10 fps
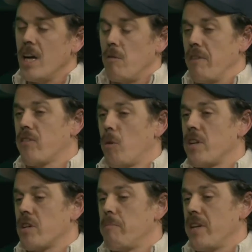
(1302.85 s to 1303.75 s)
We have so
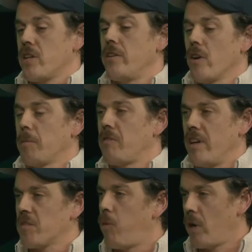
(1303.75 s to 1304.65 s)
much ambition in Europe that we're
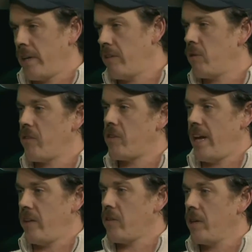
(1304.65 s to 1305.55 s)
exporting it to the
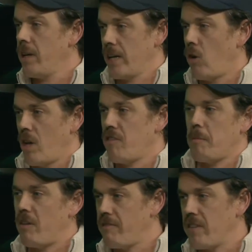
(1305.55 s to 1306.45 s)
States, like all of
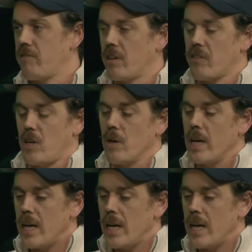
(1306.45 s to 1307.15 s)
above best founders go.